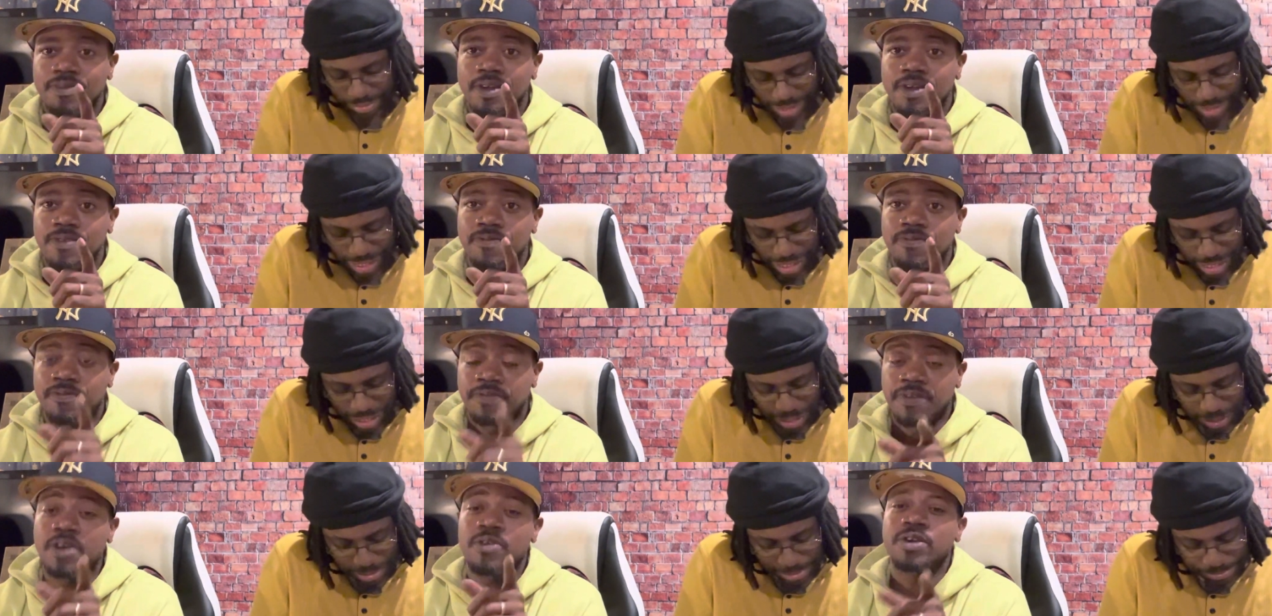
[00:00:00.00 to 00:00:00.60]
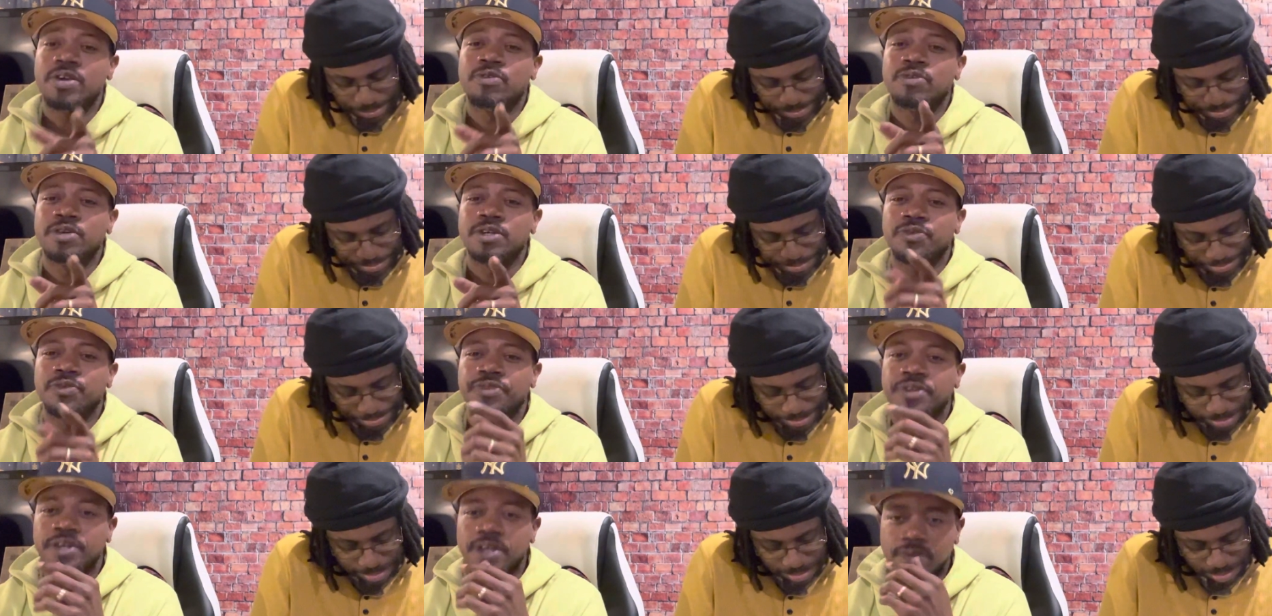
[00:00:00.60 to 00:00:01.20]
Speaker 1: A very real
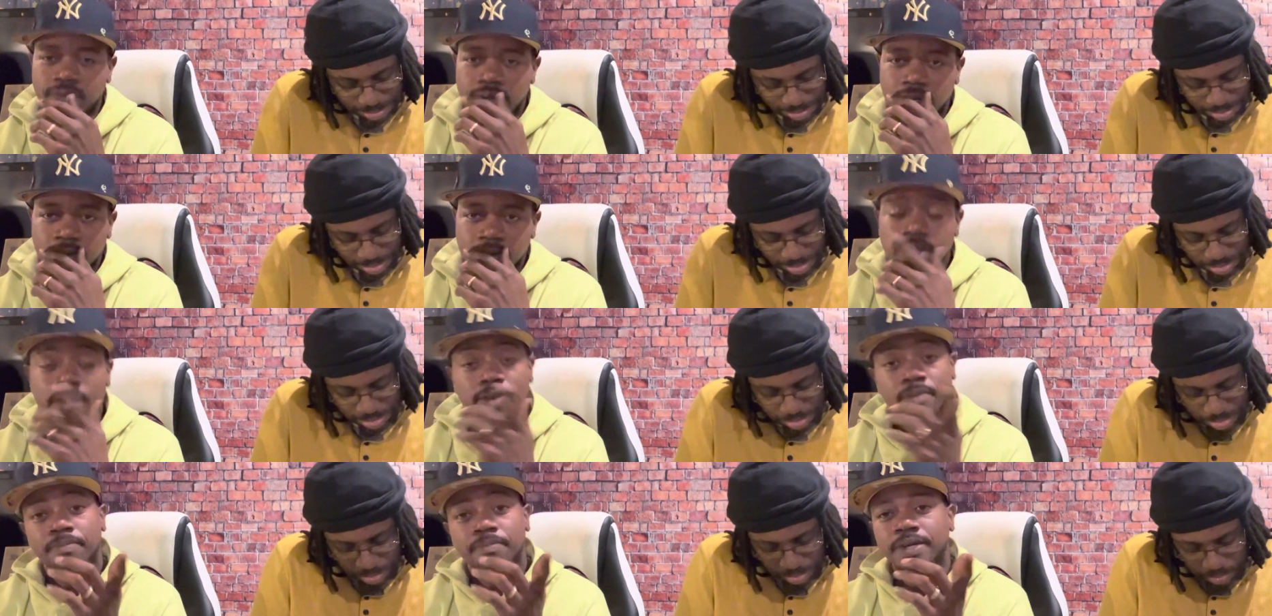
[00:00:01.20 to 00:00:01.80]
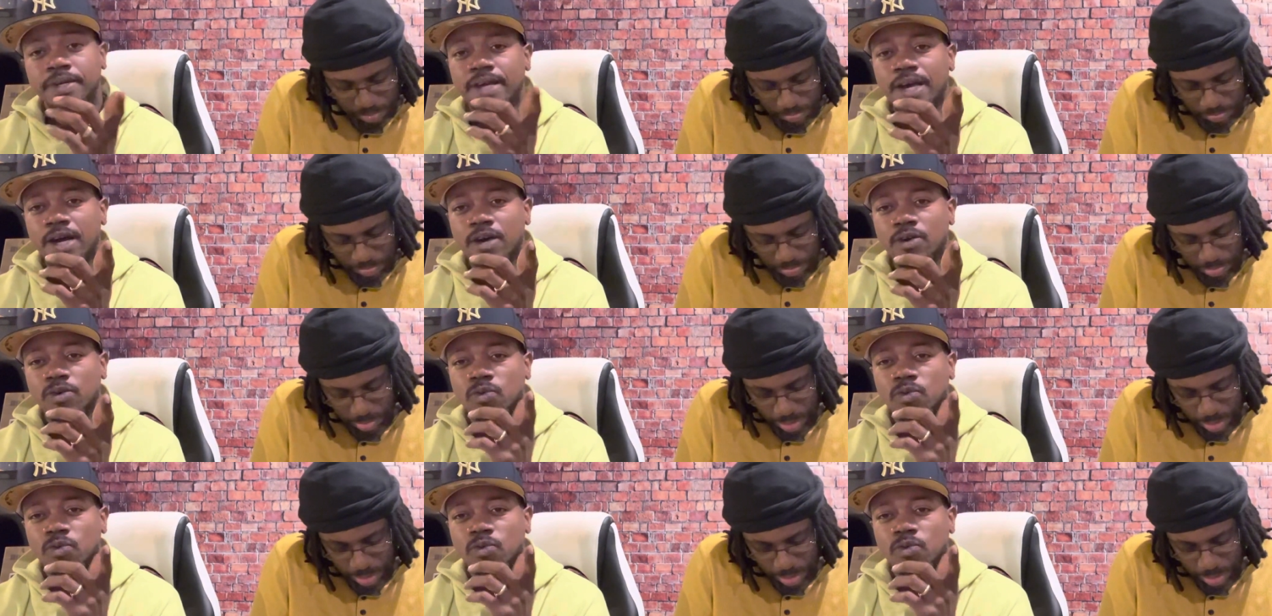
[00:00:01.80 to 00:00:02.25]
thing, right? But now